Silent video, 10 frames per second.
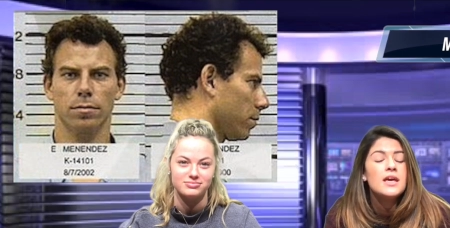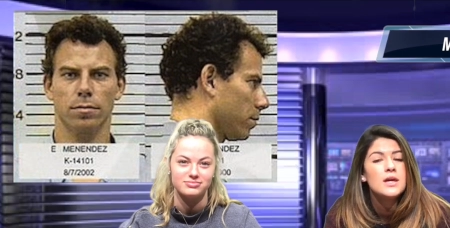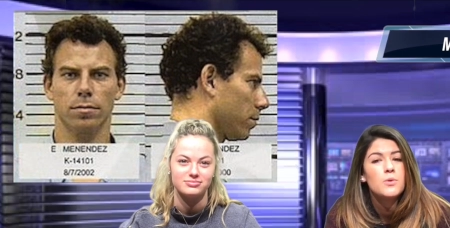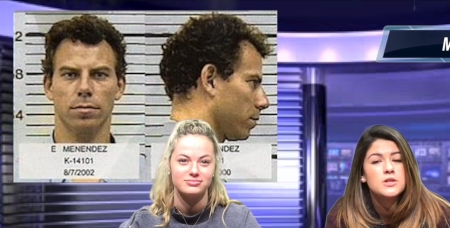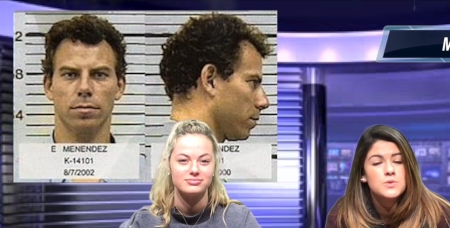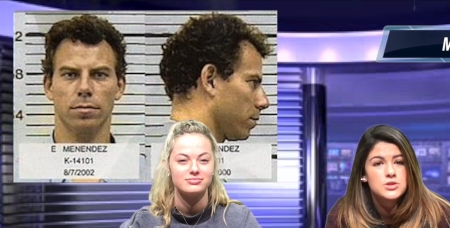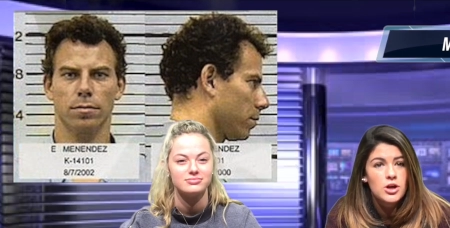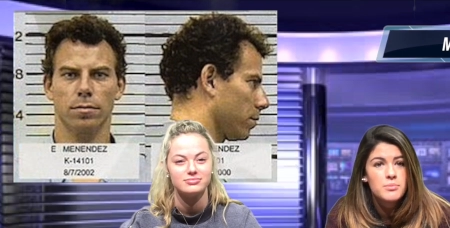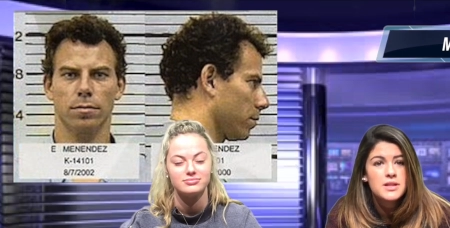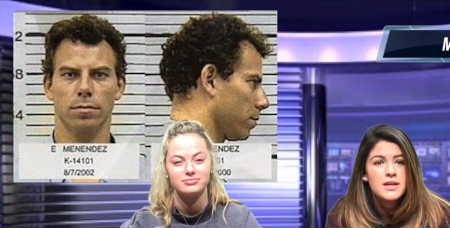Speaker 1: He works with
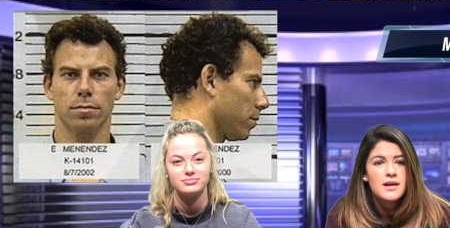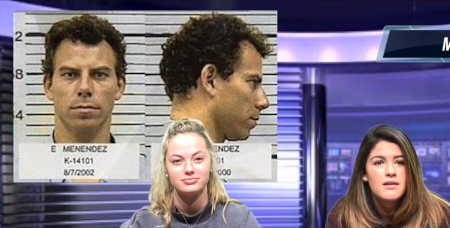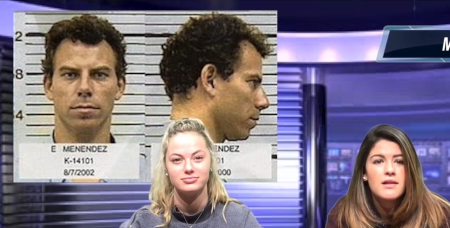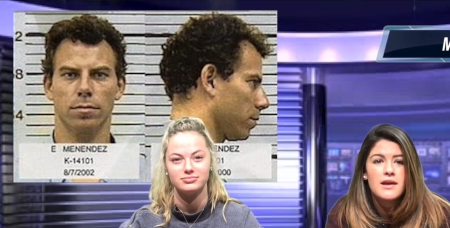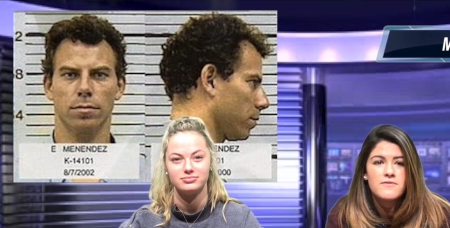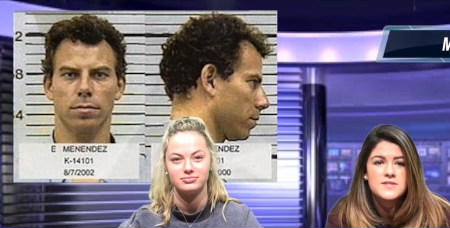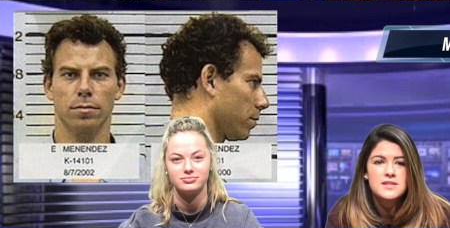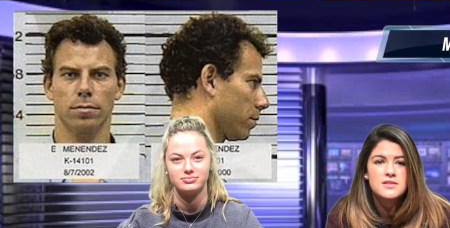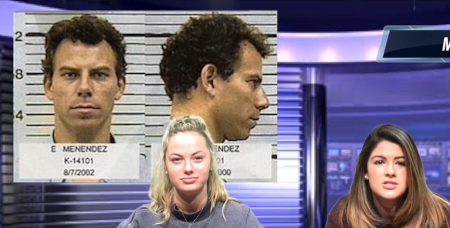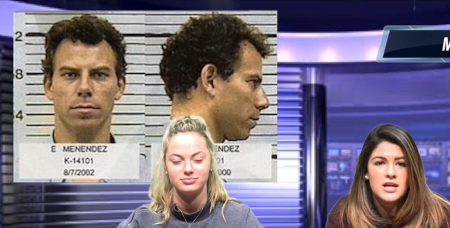terminally ill and
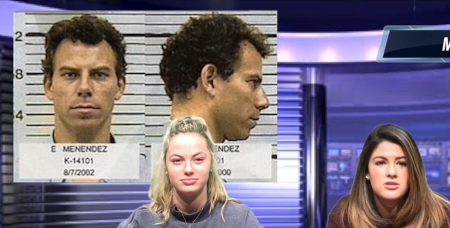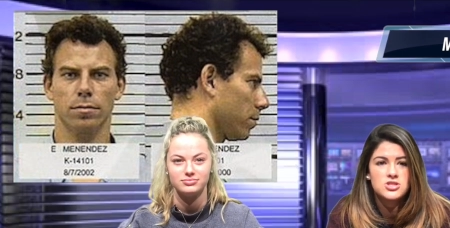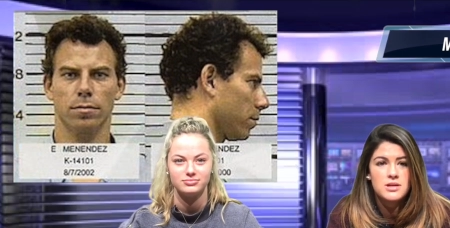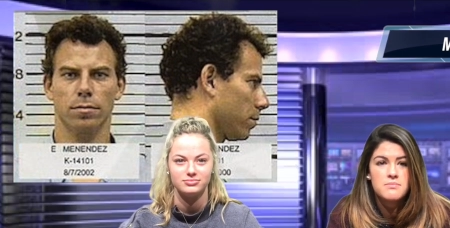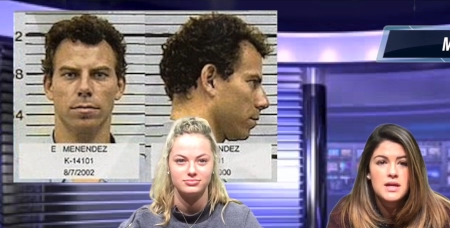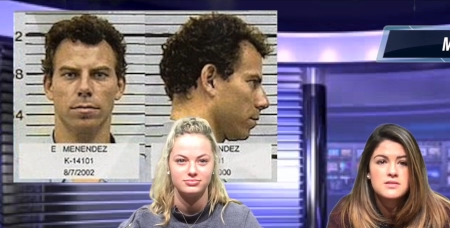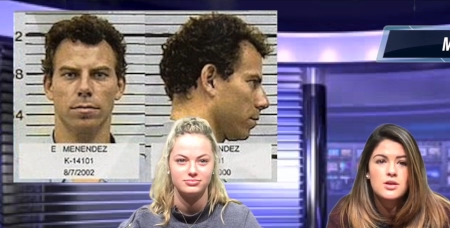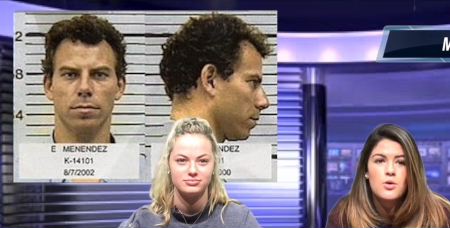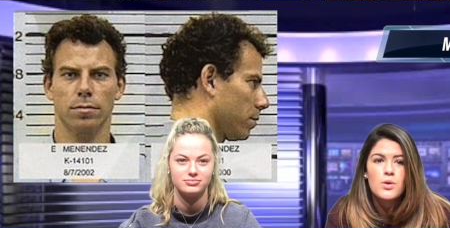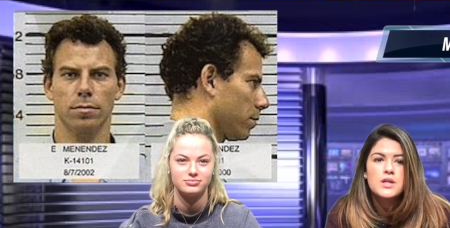physically challenged inmates,
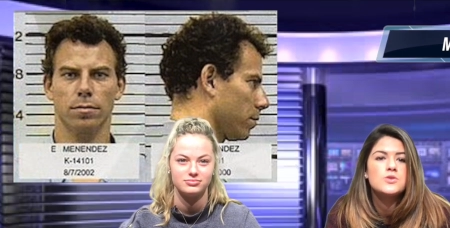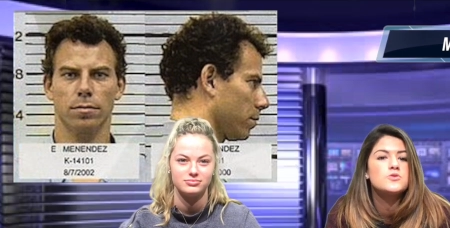according to